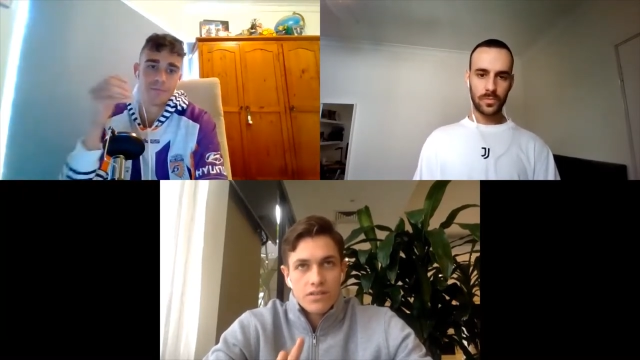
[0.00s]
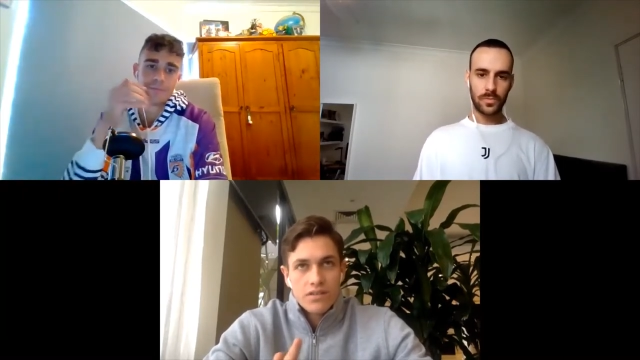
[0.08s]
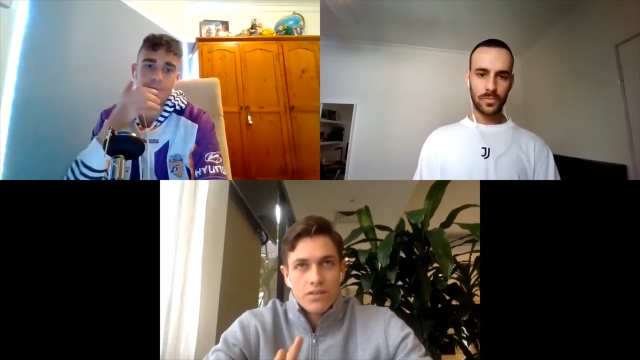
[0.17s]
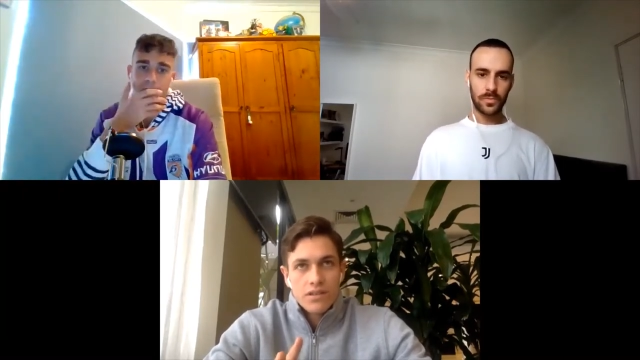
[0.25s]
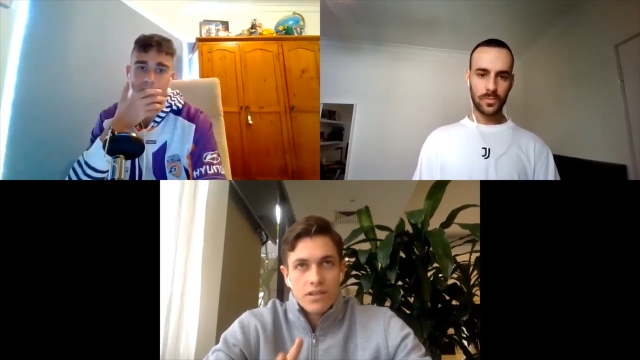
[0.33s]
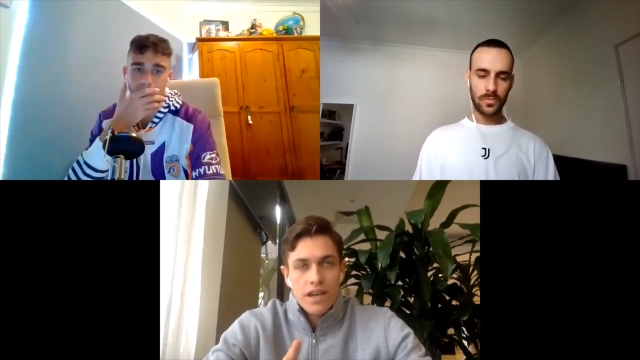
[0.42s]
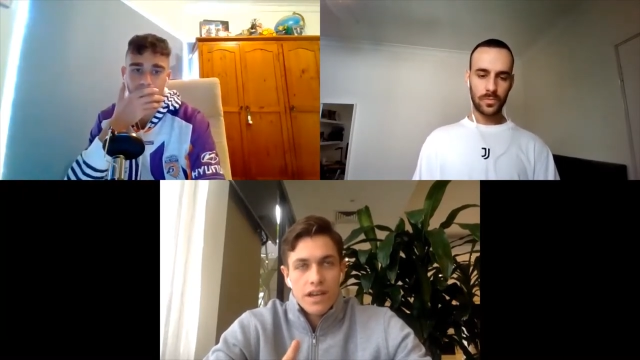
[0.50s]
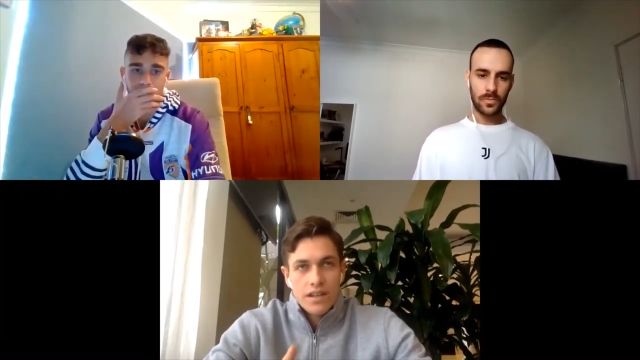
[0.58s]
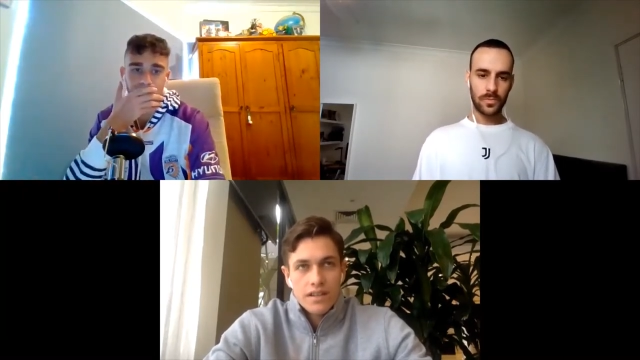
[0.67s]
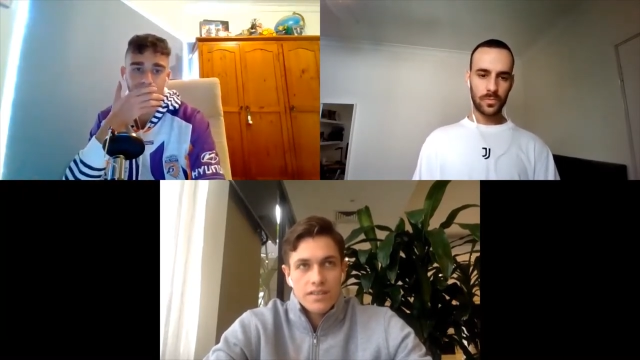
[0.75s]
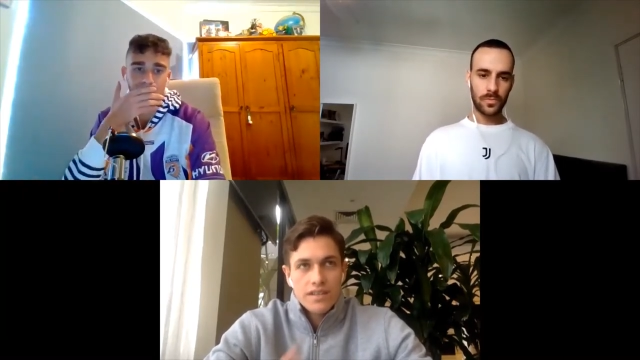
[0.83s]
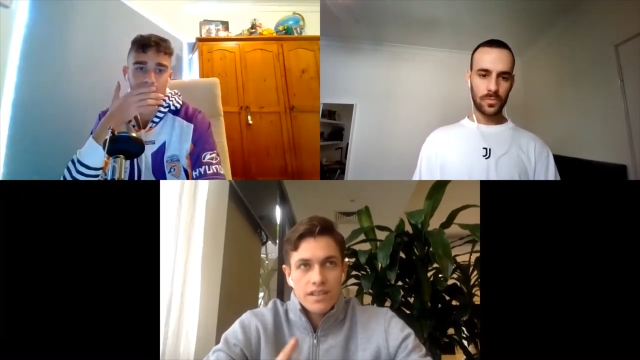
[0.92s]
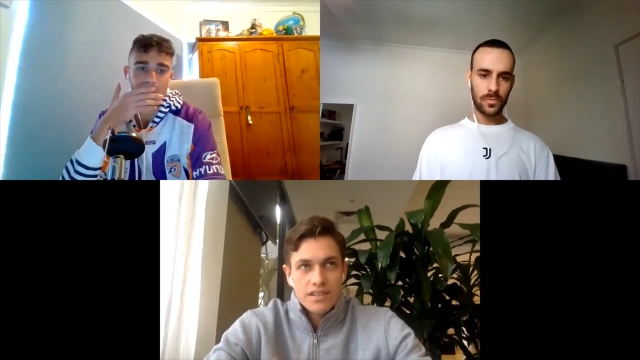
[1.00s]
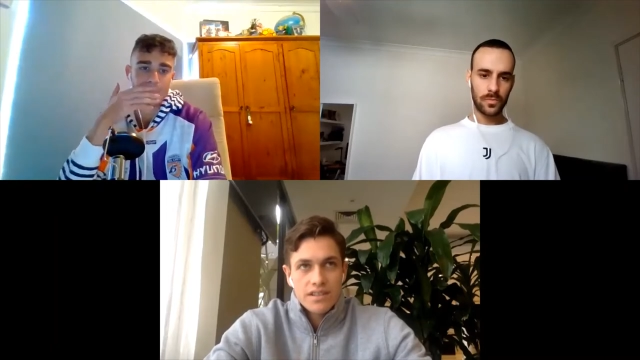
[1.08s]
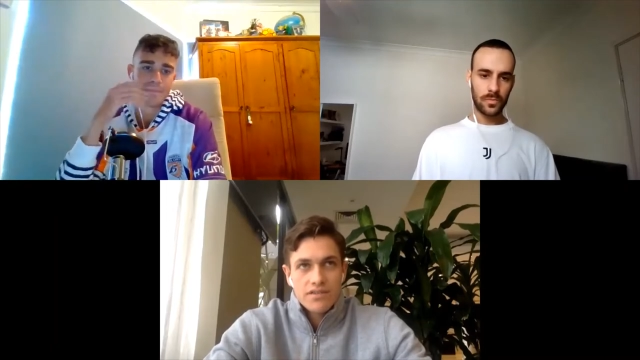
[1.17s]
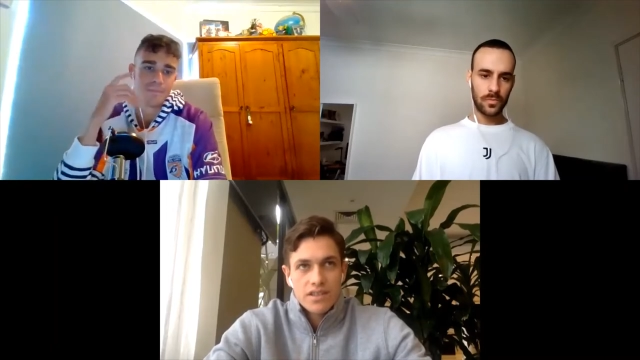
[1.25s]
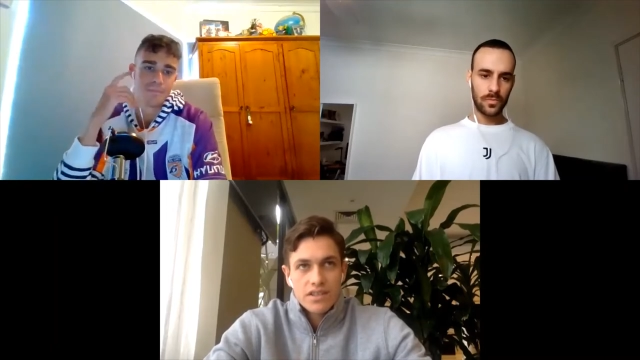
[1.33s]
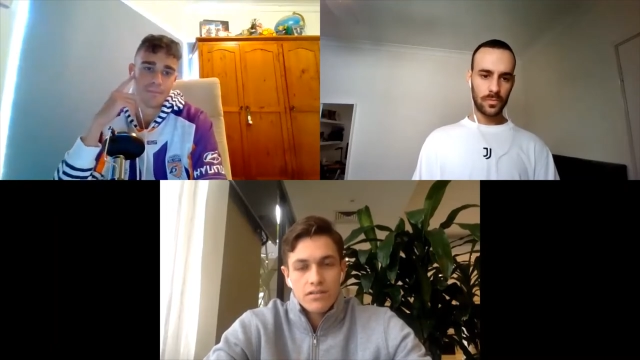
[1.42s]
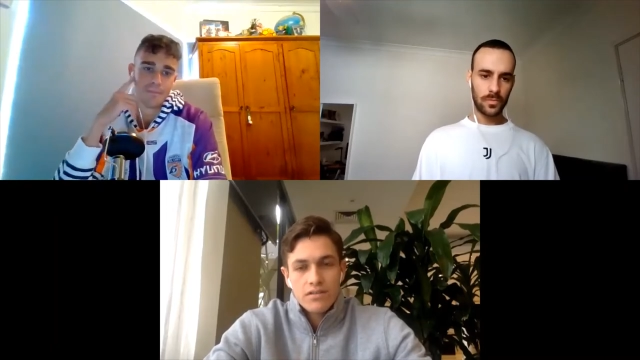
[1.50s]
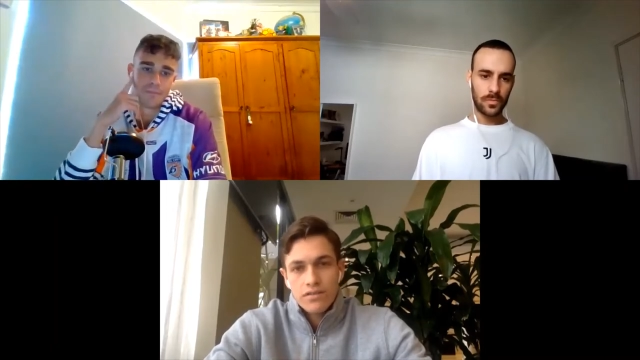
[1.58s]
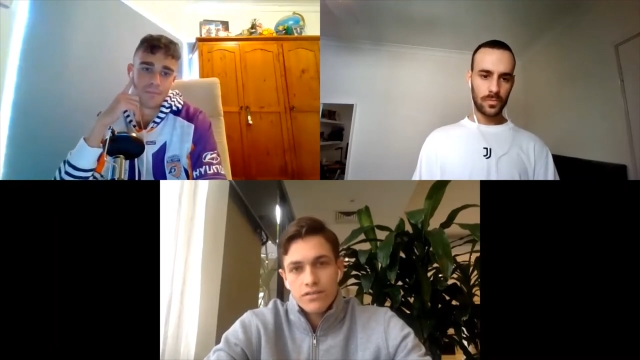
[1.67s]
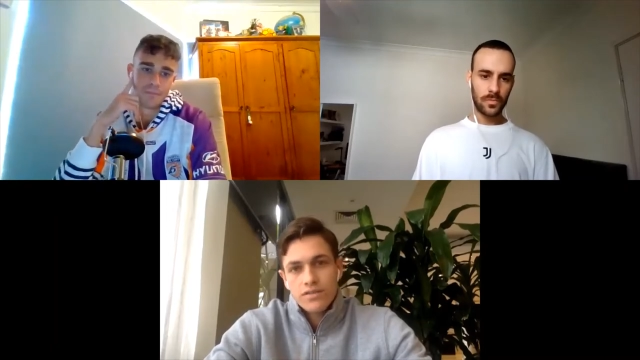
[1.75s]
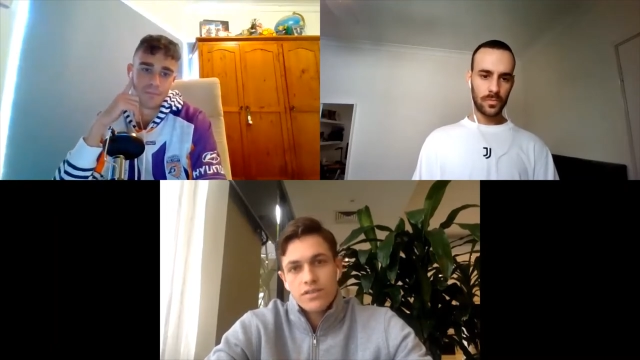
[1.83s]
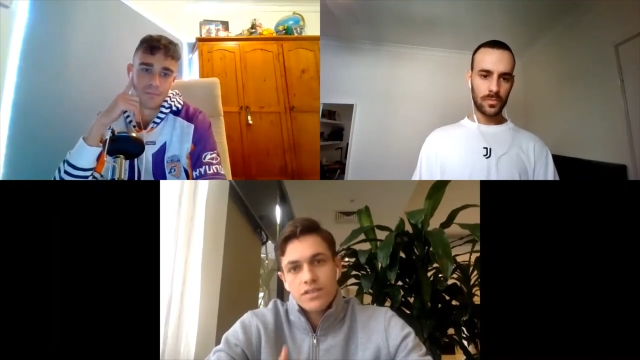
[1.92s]
Speaker 1: two, yeah, a season of
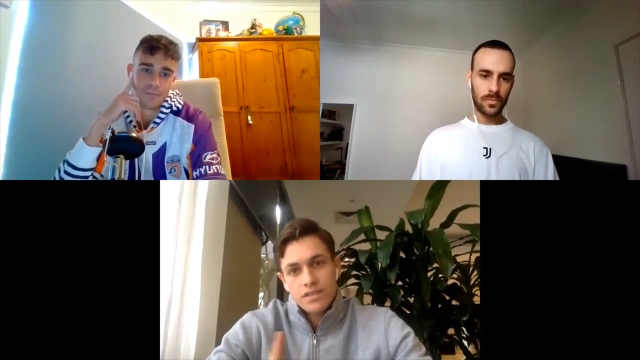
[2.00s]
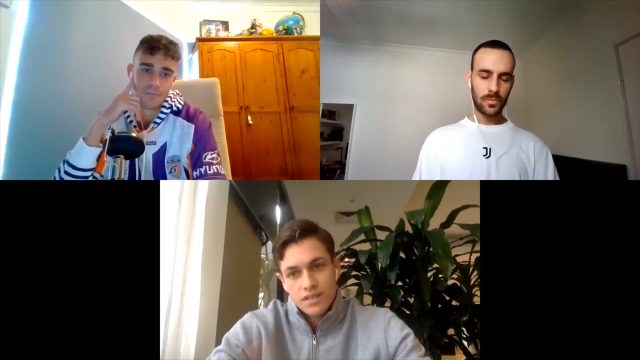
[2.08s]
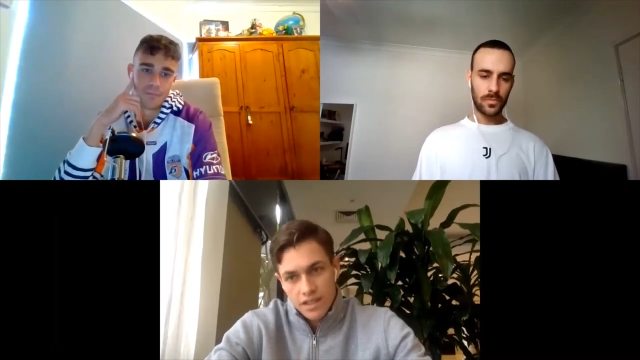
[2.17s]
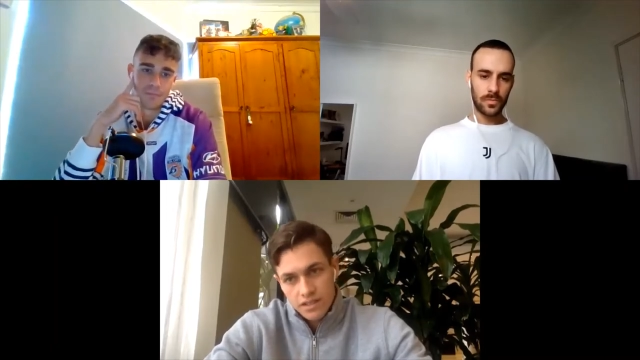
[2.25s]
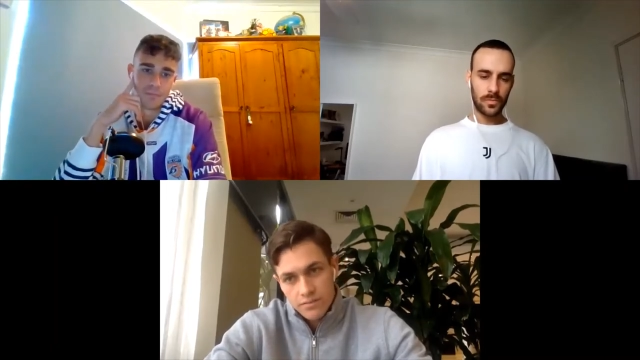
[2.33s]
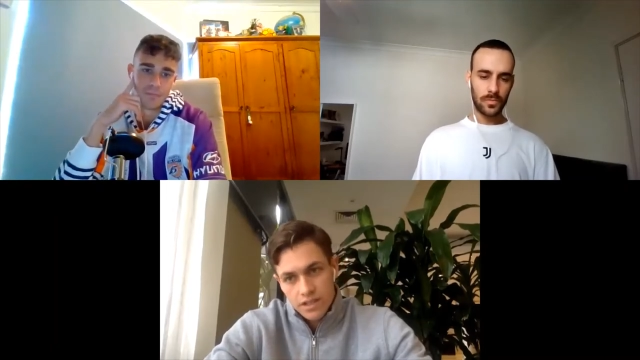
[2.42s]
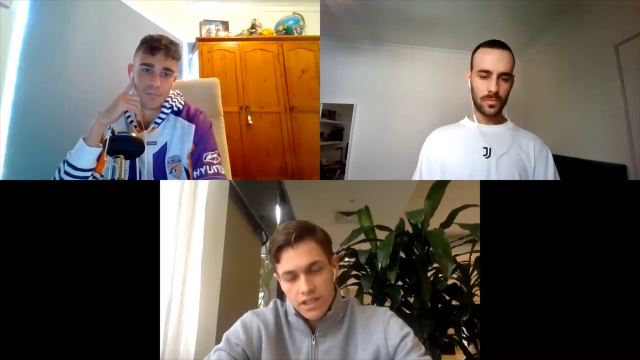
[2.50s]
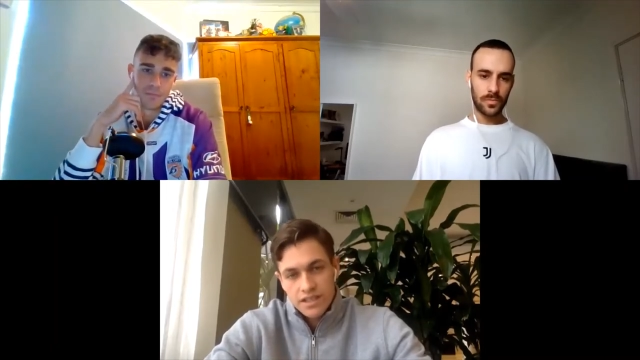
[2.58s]
Skillaroos, a season with